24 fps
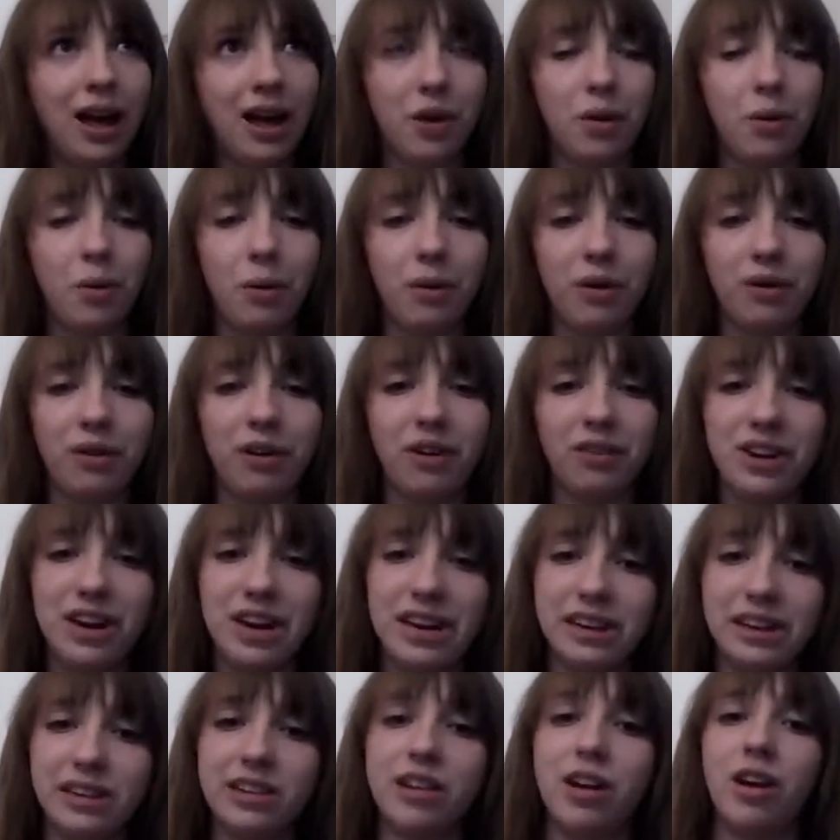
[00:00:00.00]
a quarter of an
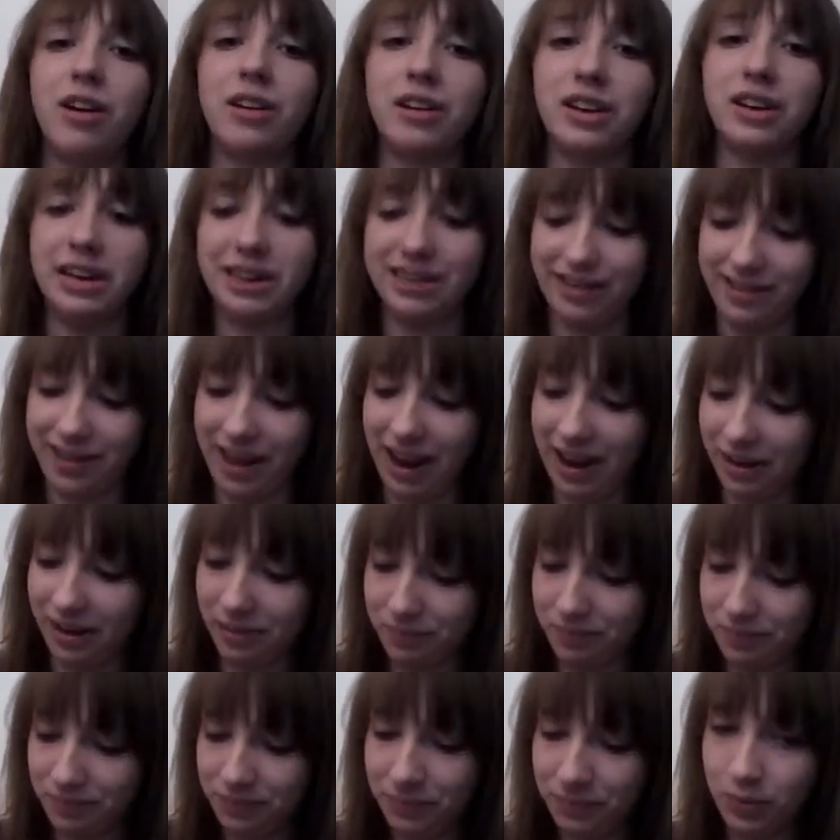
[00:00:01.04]
inch on each side.
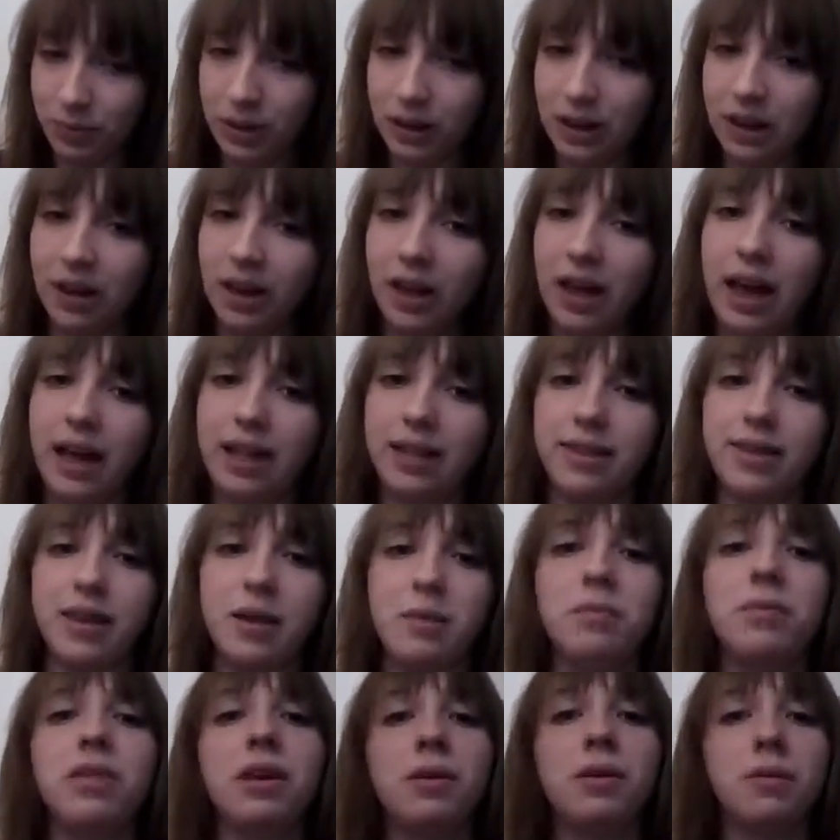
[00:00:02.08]
And
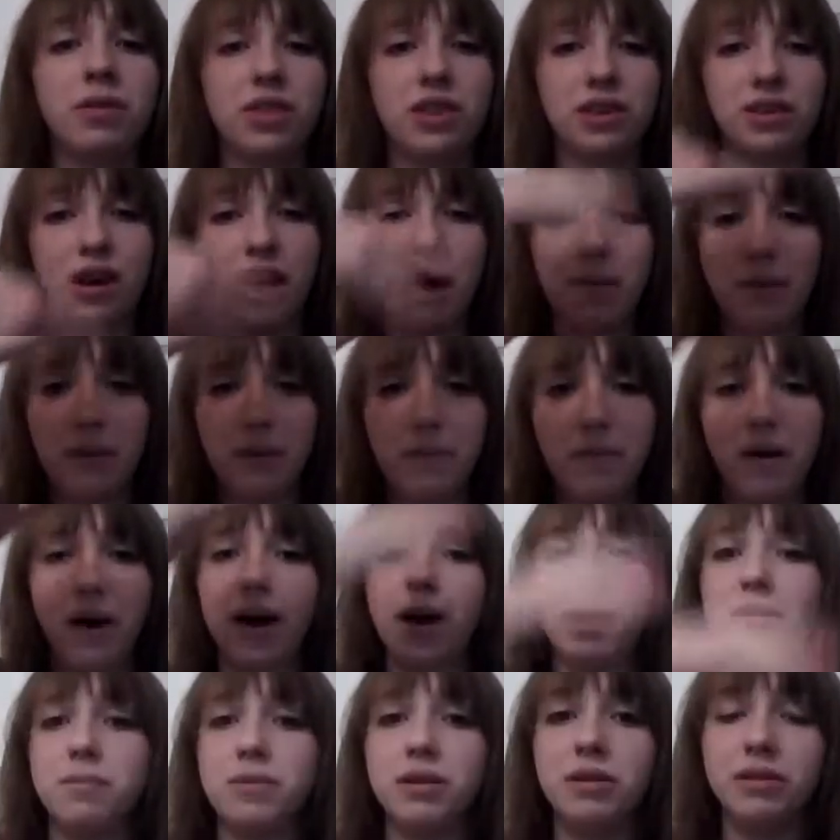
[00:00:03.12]
same thing with the top and
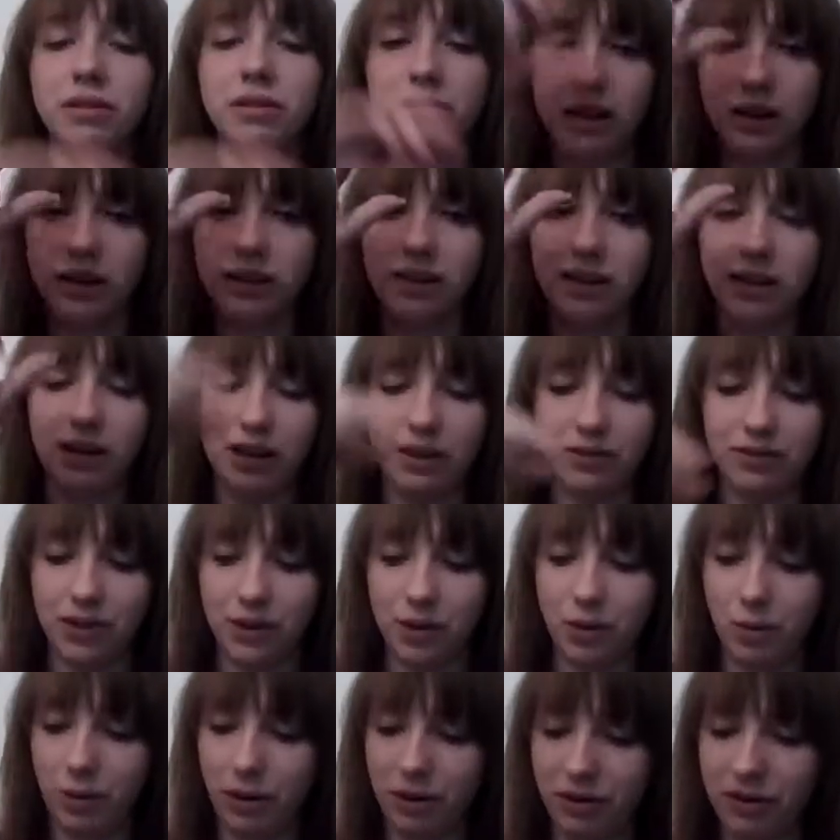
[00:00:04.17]
bottom. You need to leave
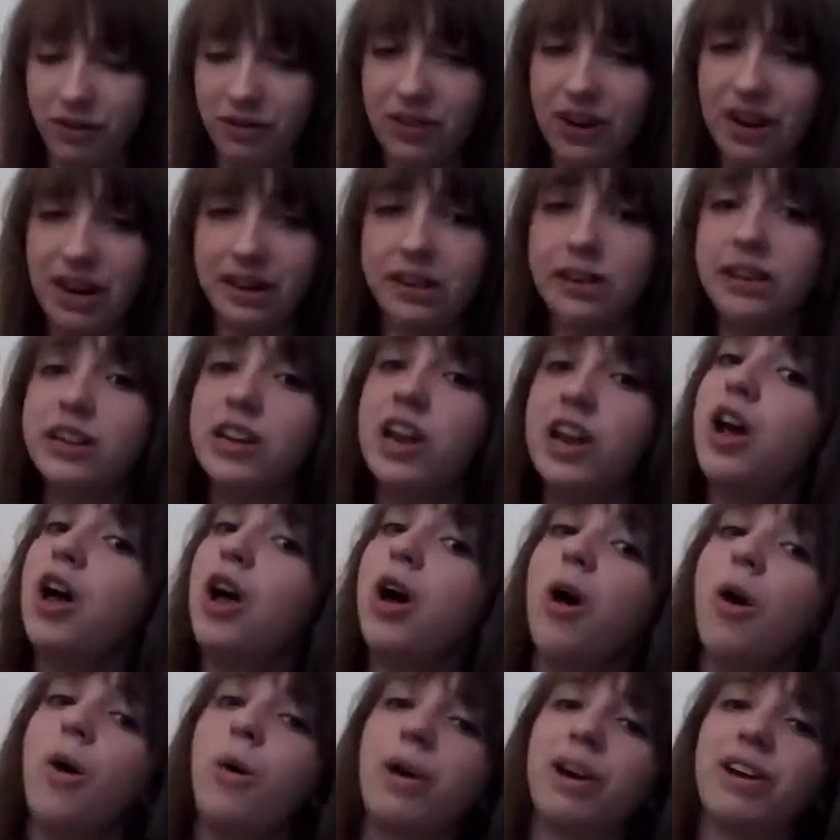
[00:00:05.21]
a quarter of an inch,
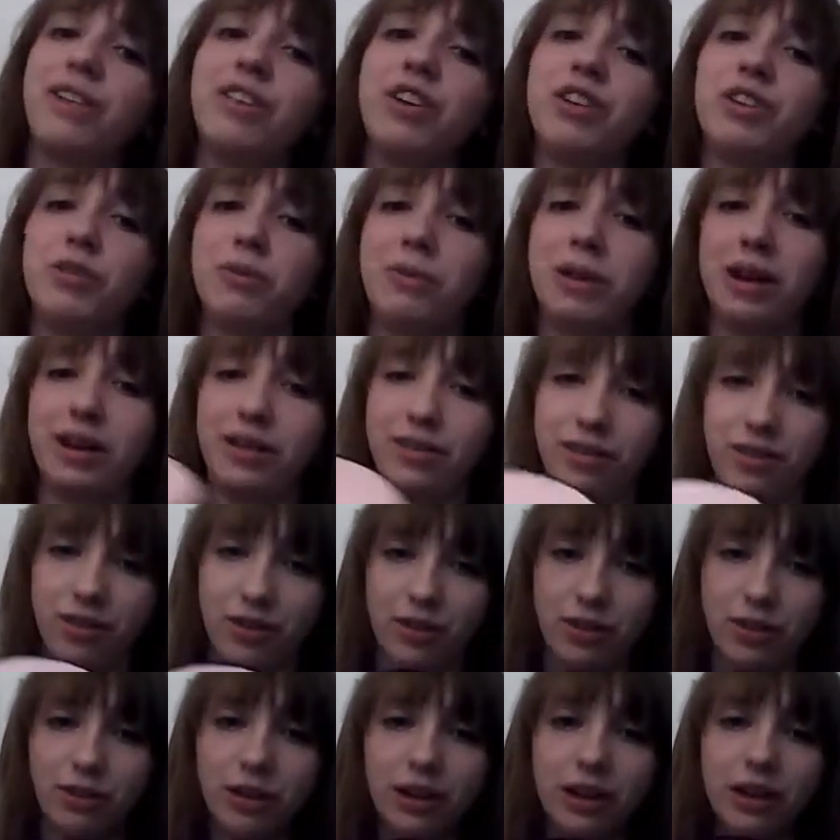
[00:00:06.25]
or if you're doing a
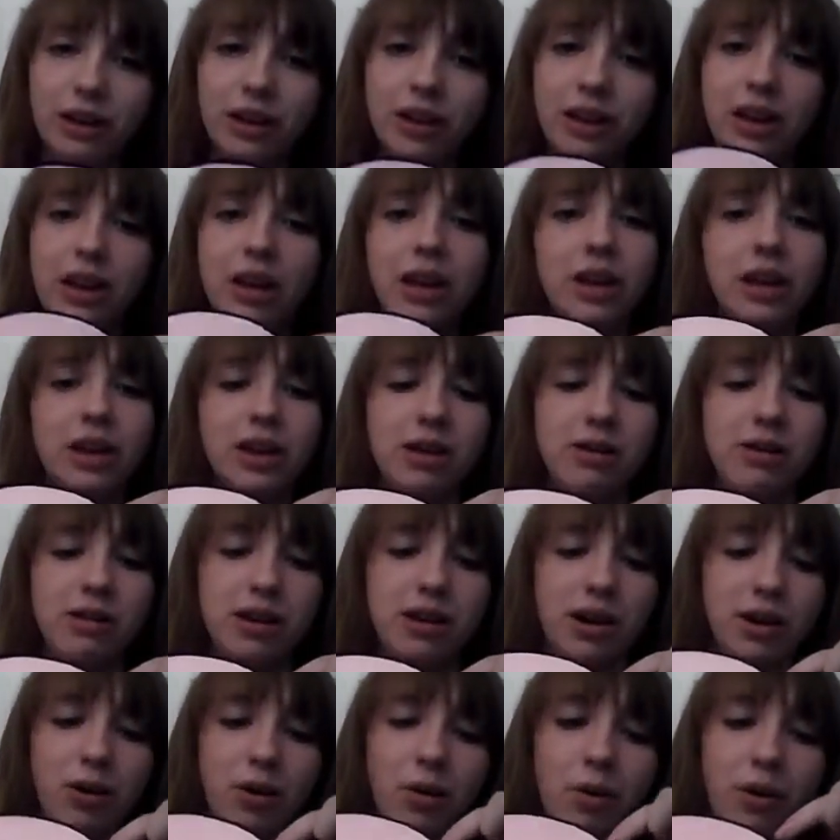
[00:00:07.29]
circle, you
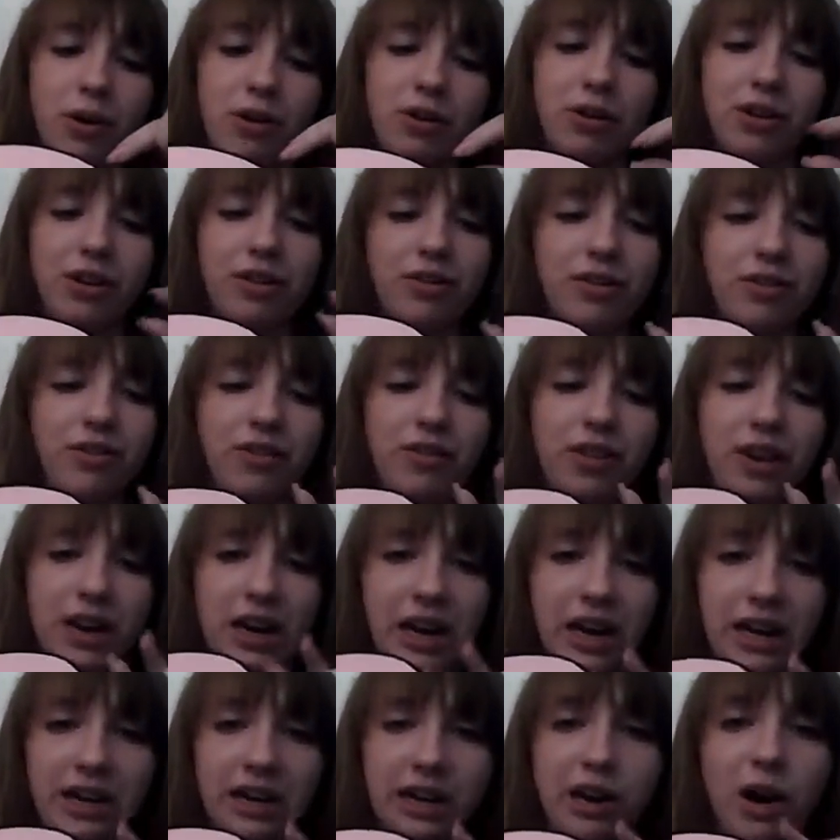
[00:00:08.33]
need a quarter of
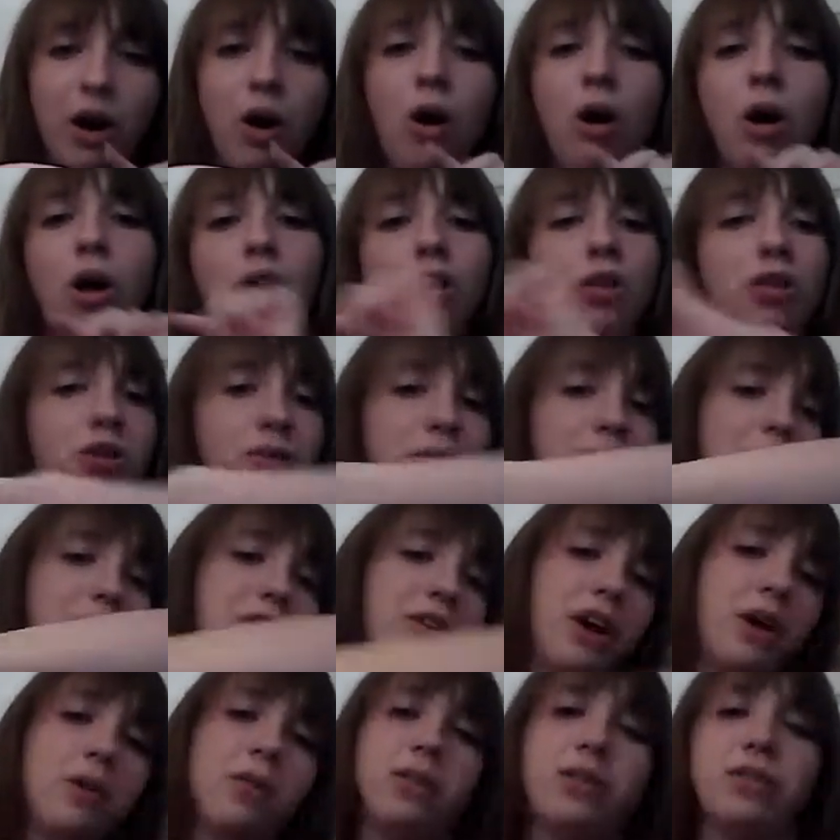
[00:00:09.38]
an inch all the way
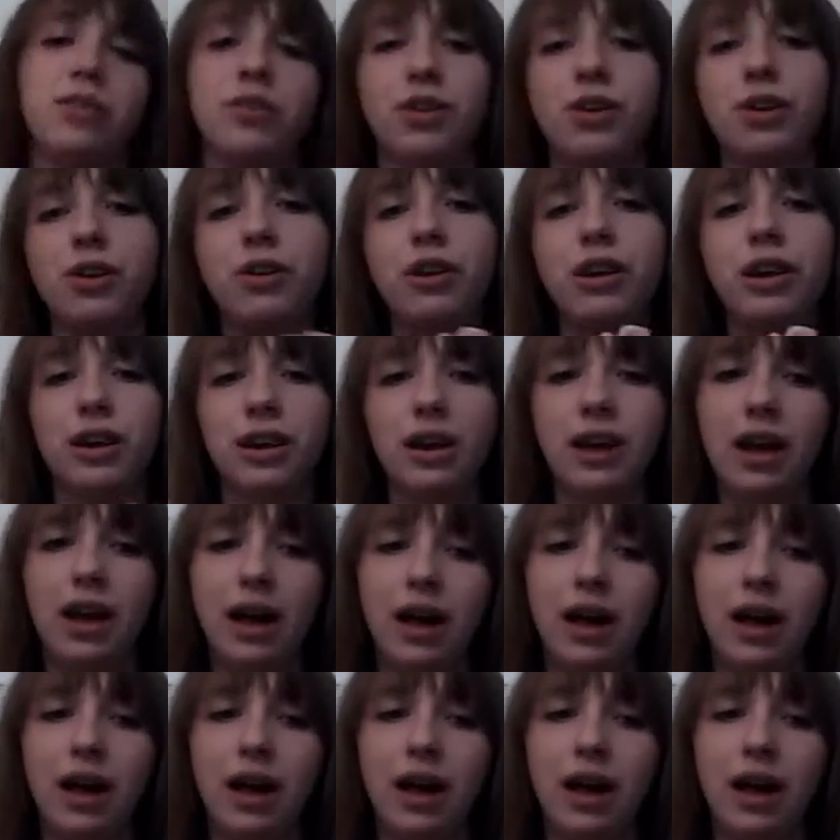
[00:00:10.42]
around the circle.